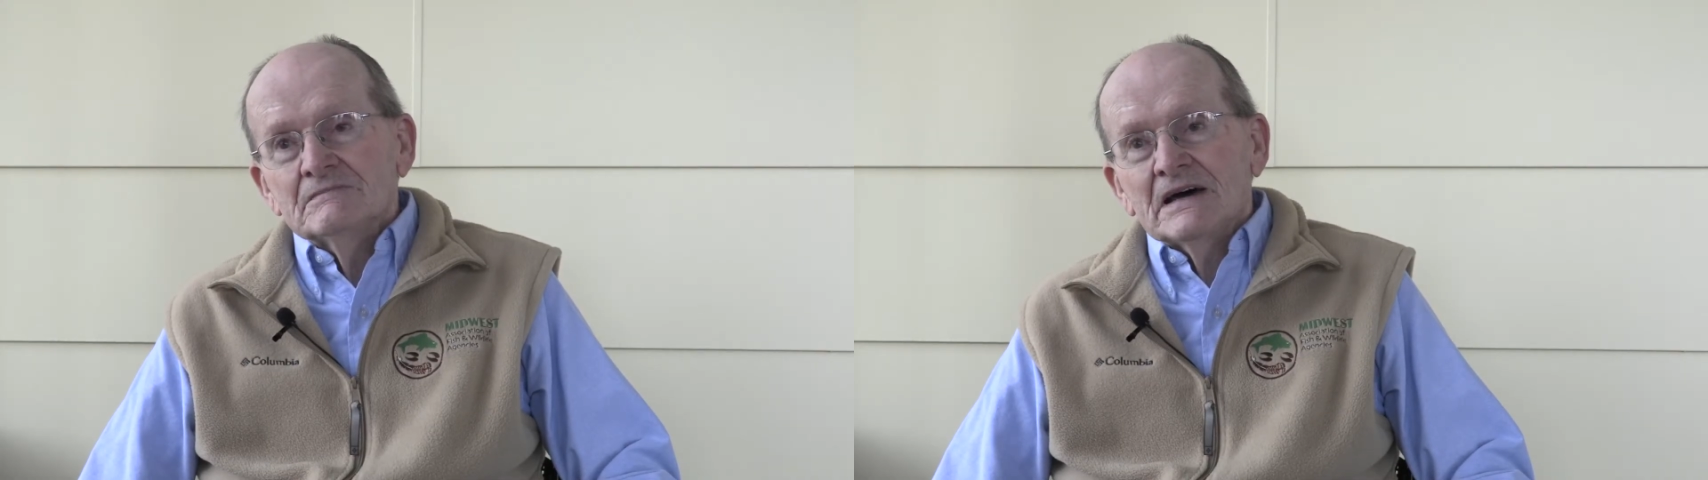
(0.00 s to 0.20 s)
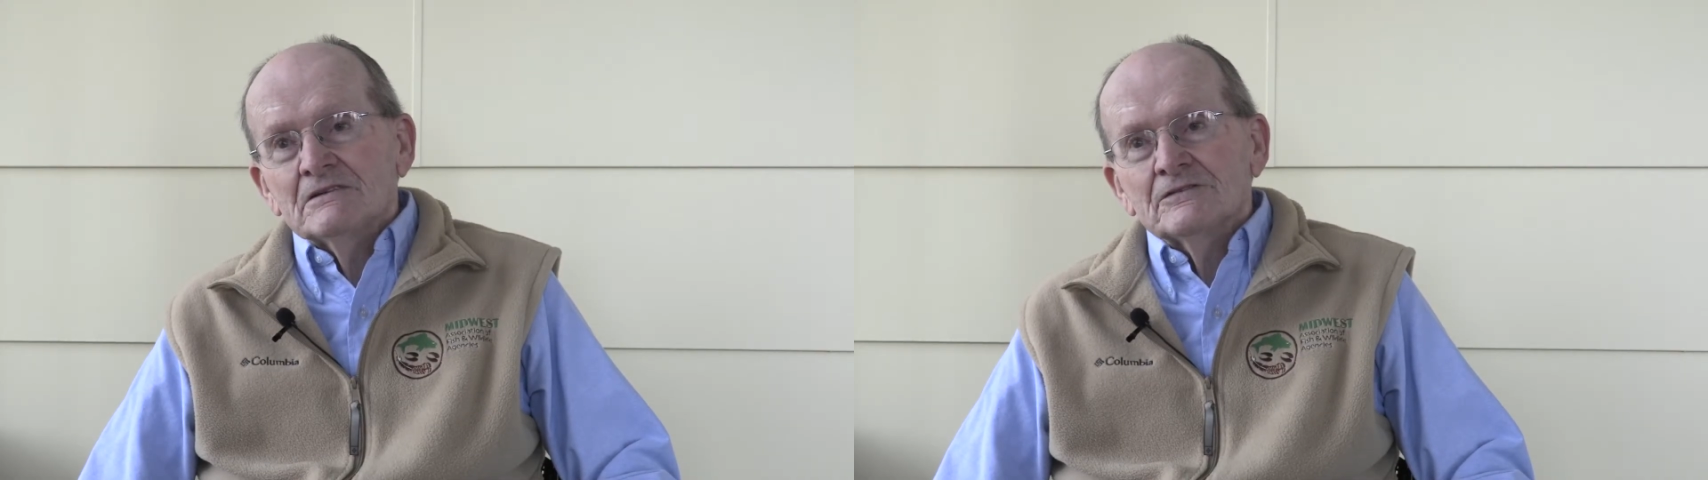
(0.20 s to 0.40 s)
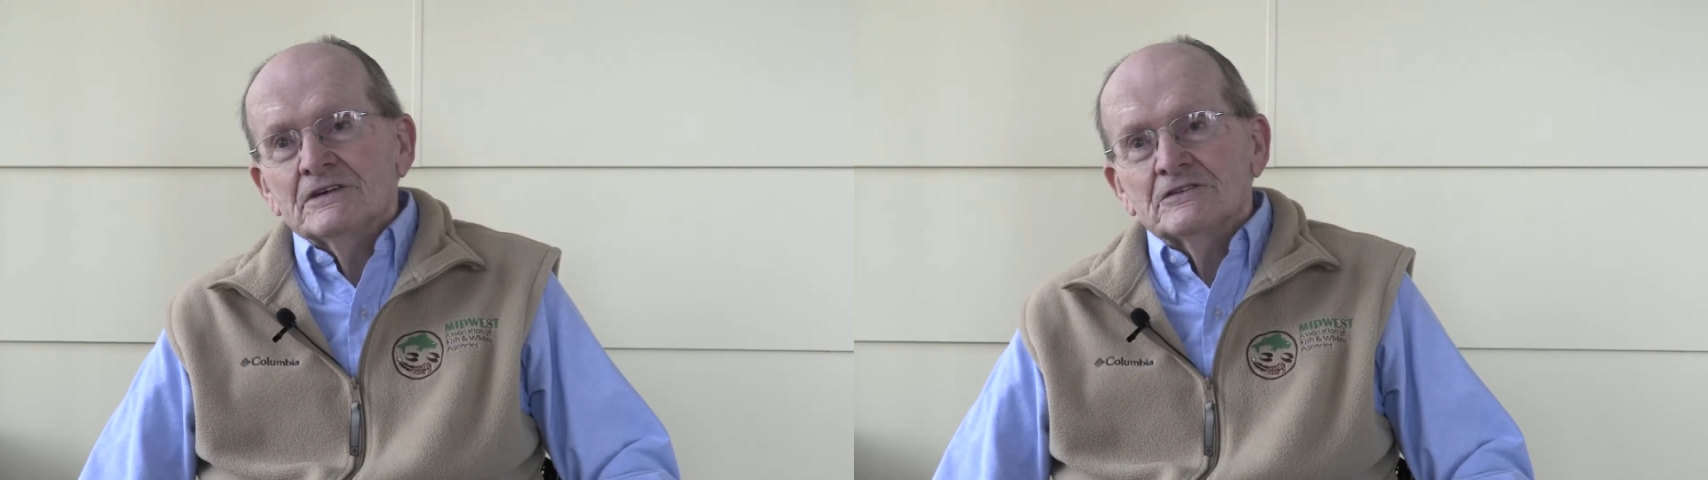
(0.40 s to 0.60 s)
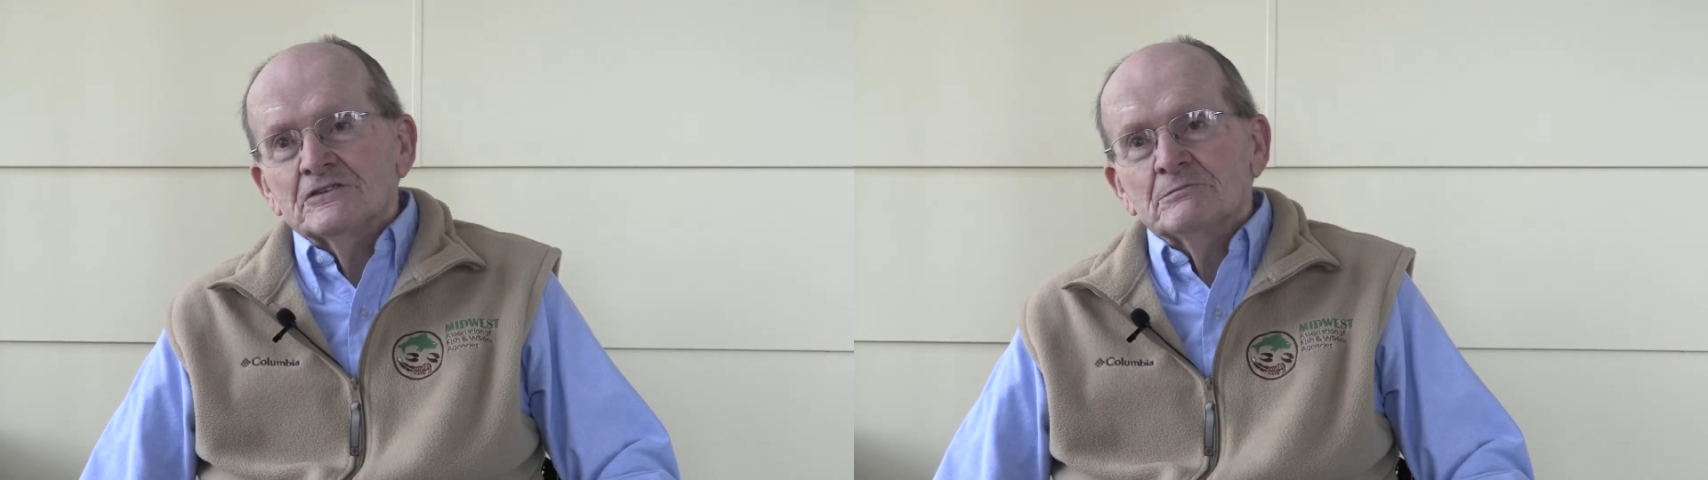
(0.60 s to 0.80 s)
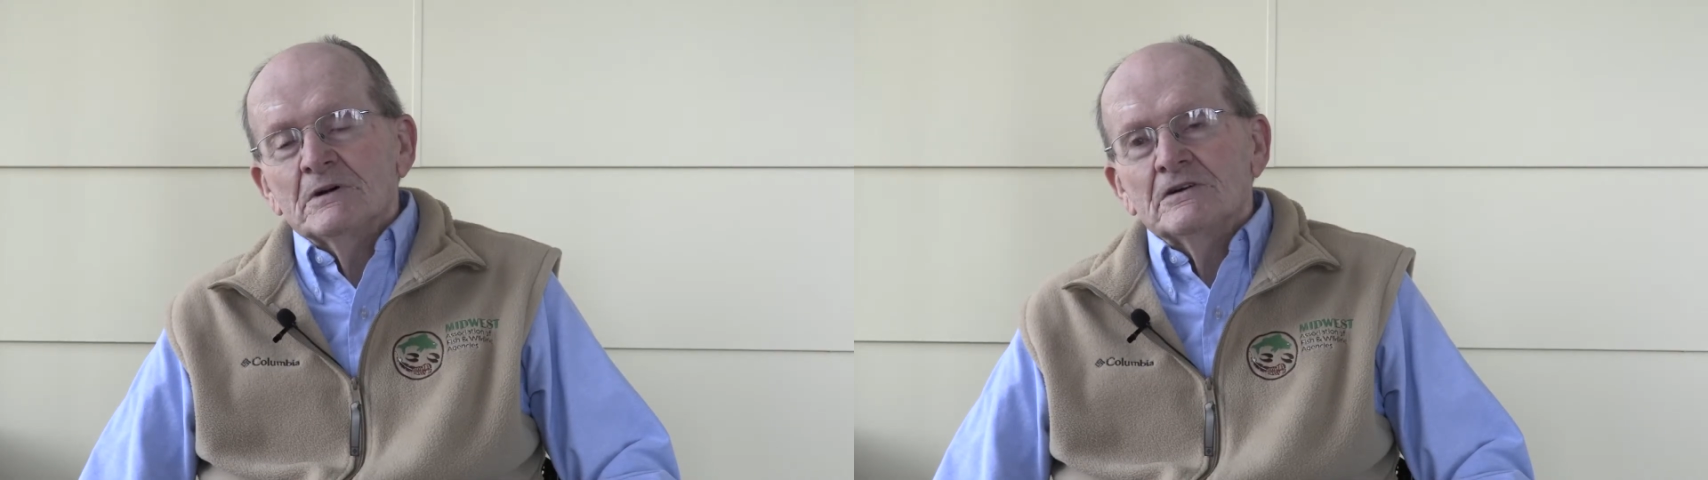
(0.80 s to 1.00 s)
I don't think
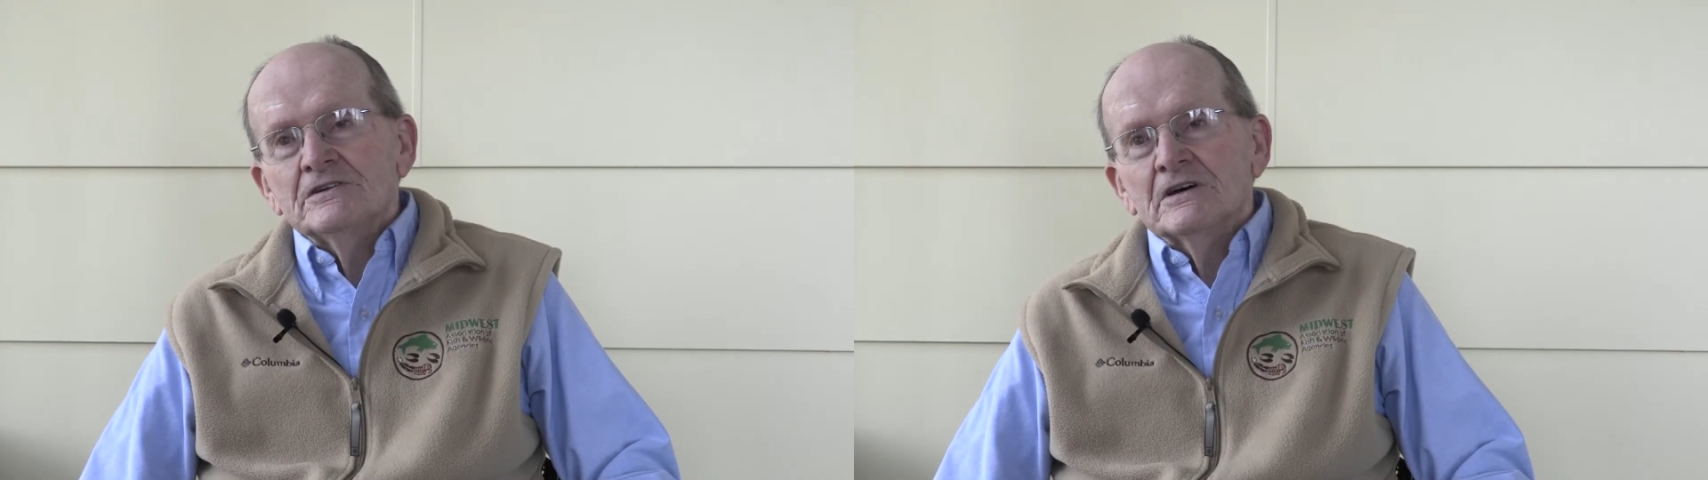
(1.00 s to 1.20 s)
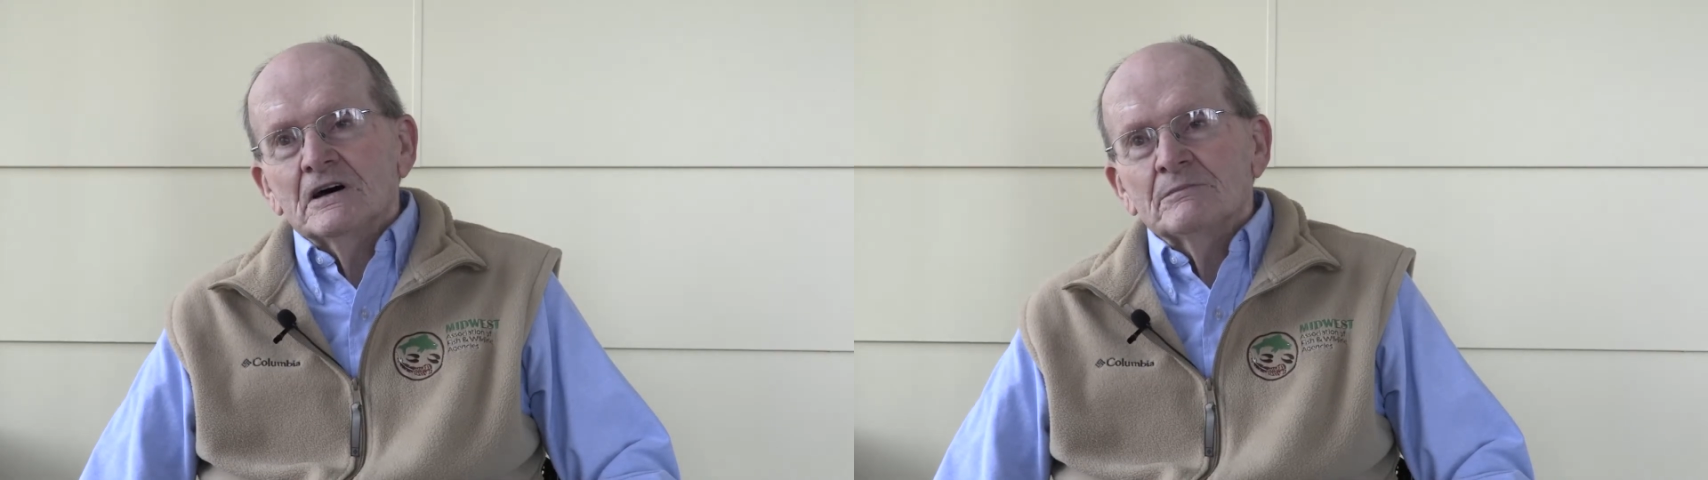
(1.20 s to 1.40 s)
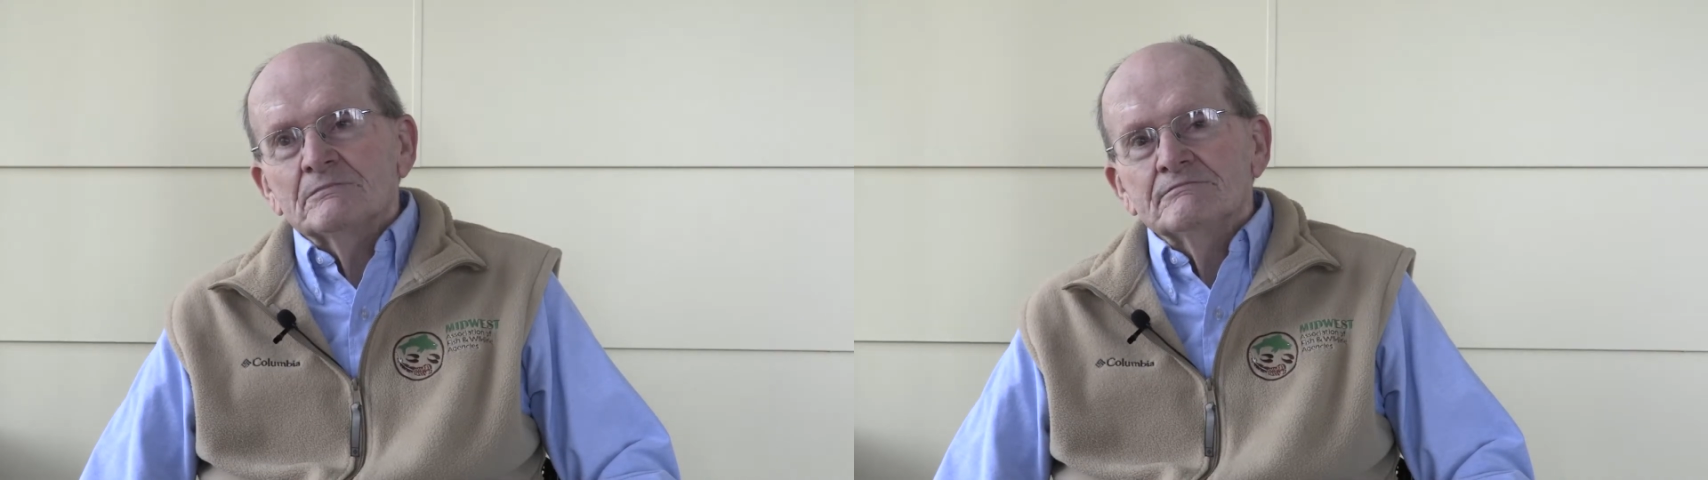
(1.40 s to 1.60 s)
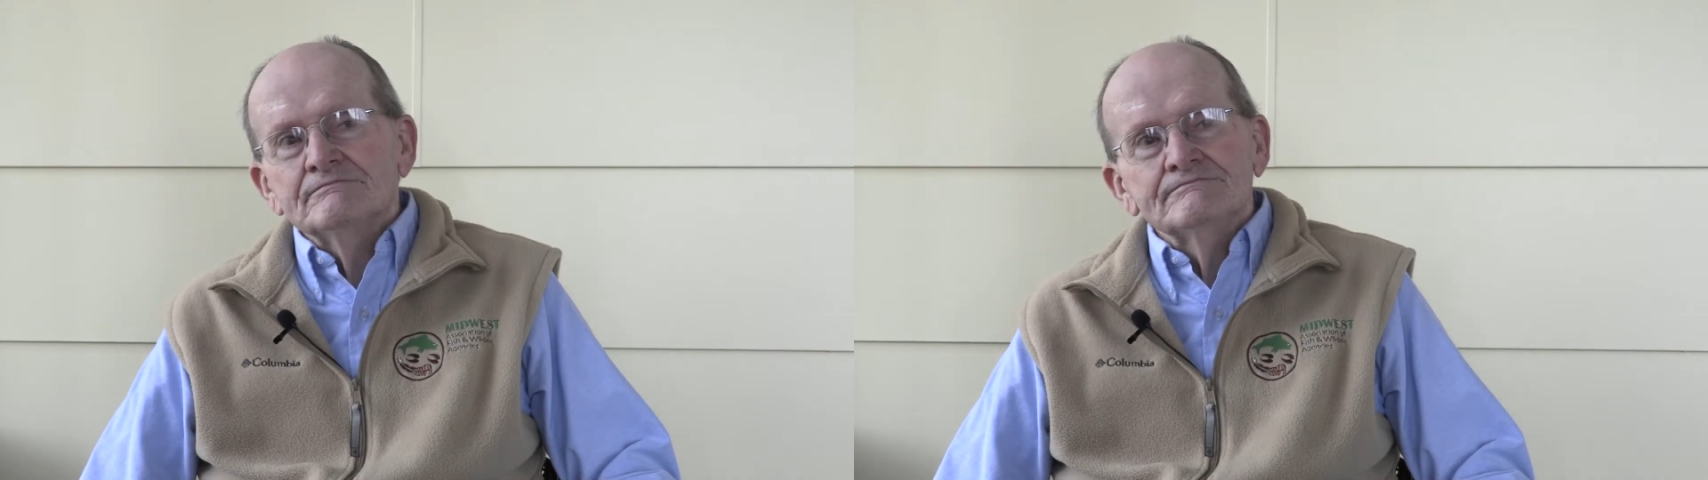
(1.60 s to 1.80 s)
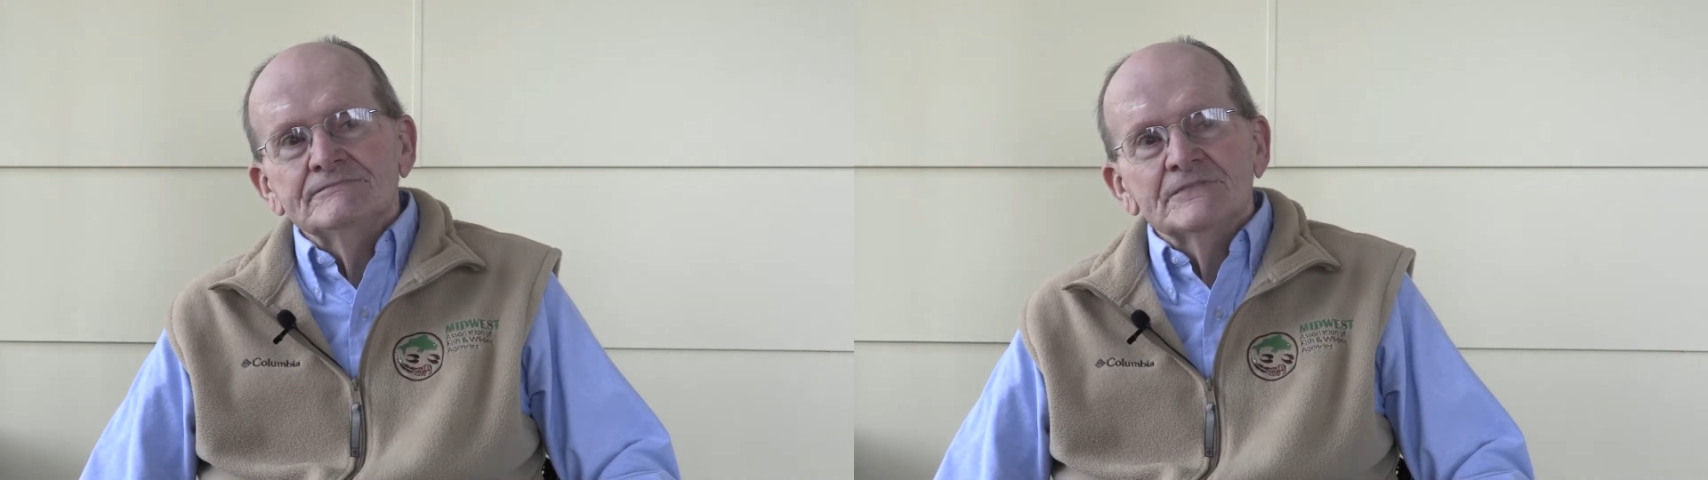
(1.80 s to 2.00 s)
there's a better job
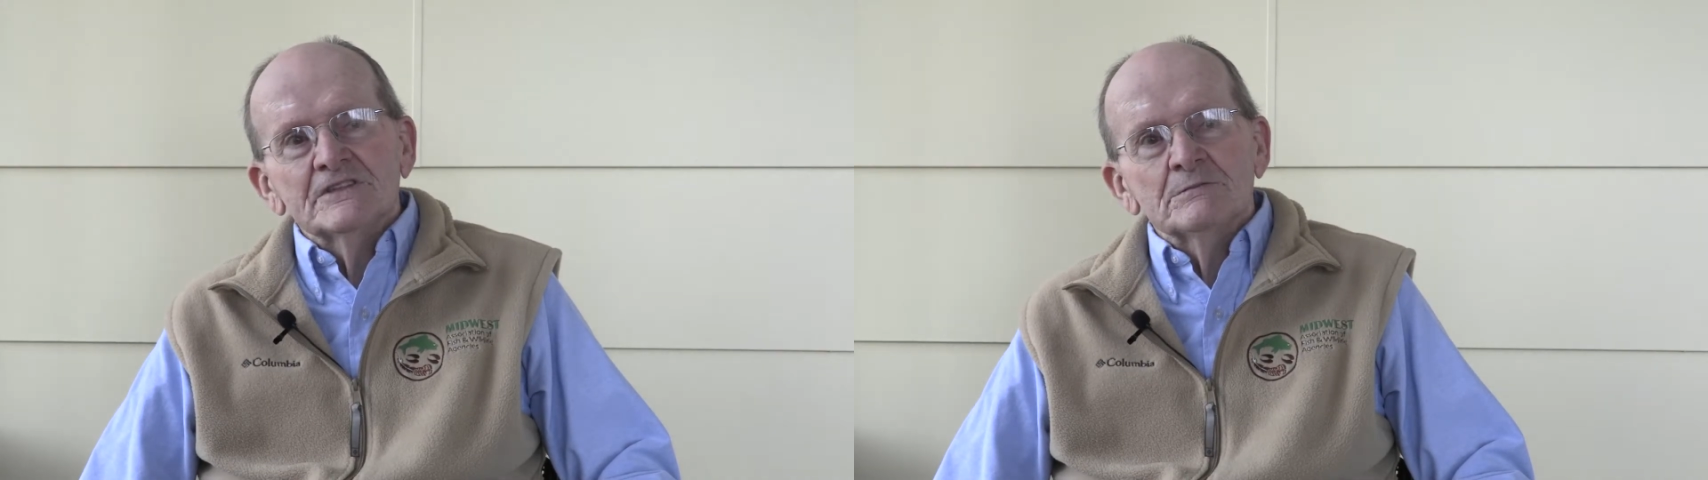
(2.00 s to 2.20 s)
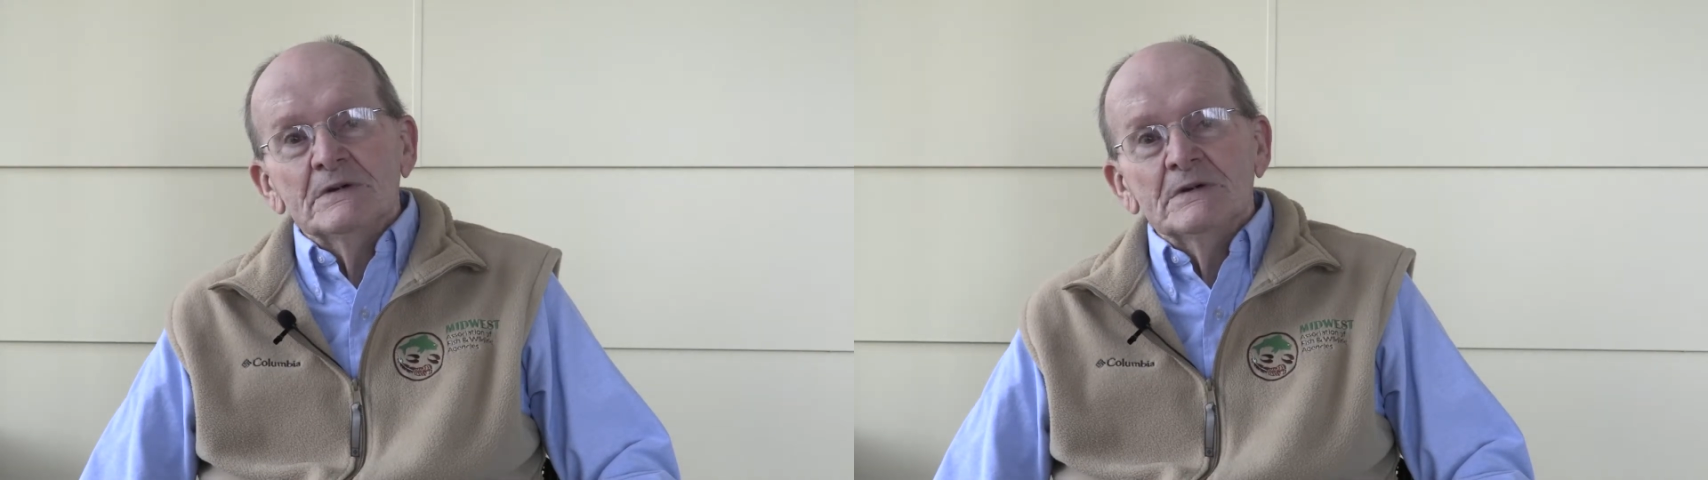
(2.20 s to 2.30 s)
to